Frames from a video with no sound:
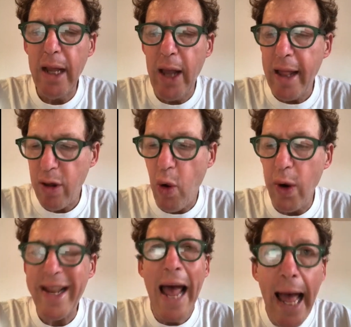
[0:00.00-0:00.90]
It's
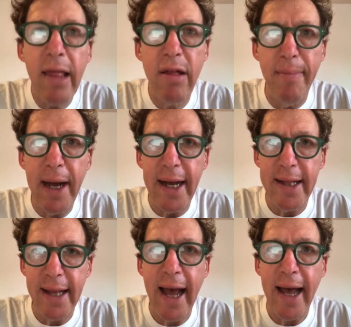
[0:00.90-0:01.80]
called Asthma
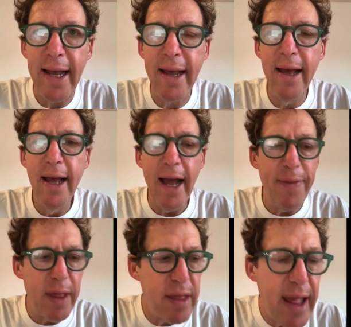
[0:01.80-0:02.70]
Attack. And
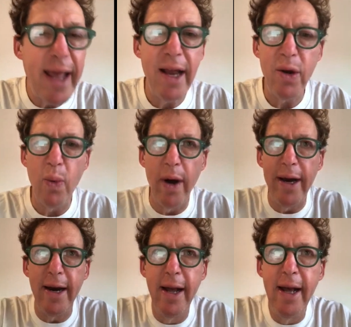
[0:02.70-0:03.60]
the second
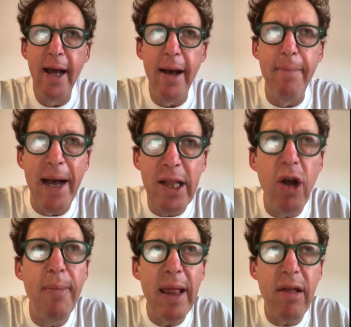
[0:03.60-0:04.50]
one by
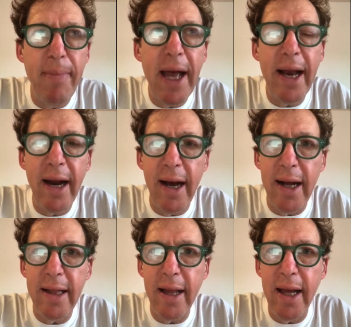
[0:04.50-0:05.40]
Thomas
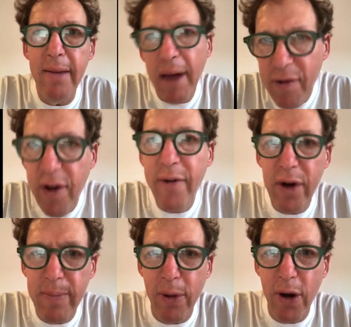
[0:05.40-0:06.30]
Bernhard in my
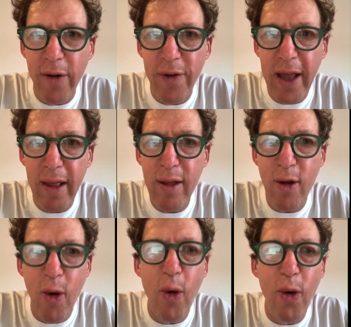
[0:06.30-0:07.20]
favorite book of his
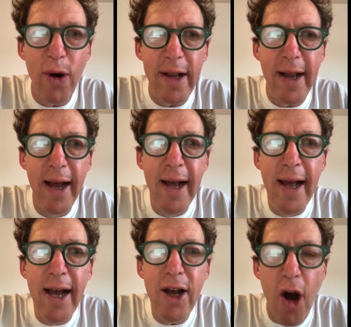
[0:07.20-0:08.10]
called
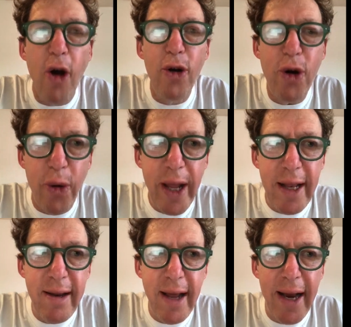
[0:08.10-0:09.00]

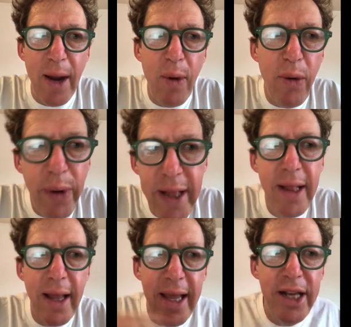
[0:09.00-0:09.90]
Concrete. And I will
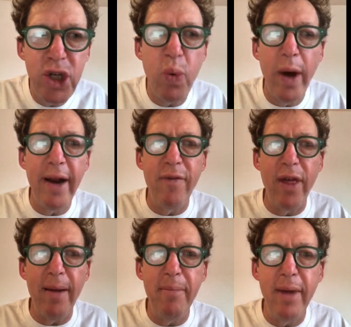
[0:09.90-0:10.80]
read each one of
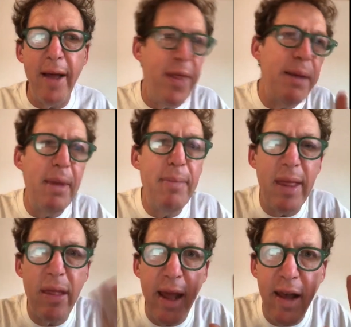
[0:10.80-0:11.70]
them and then maybe
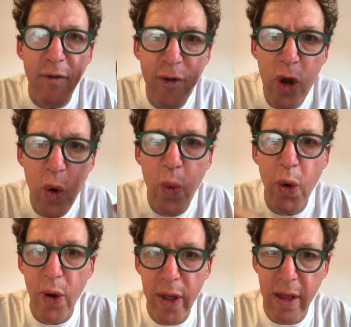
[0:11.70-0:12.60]
say a few
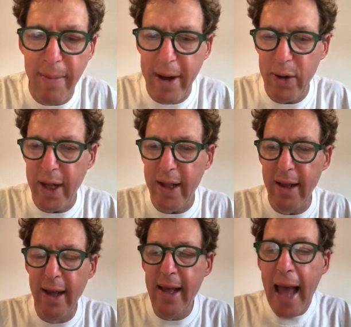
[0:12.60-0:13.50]
words about it.
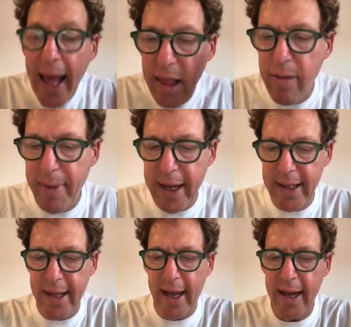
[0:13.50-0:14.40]
Asthma
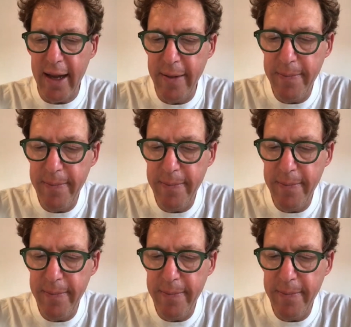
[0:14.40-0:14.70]
attack.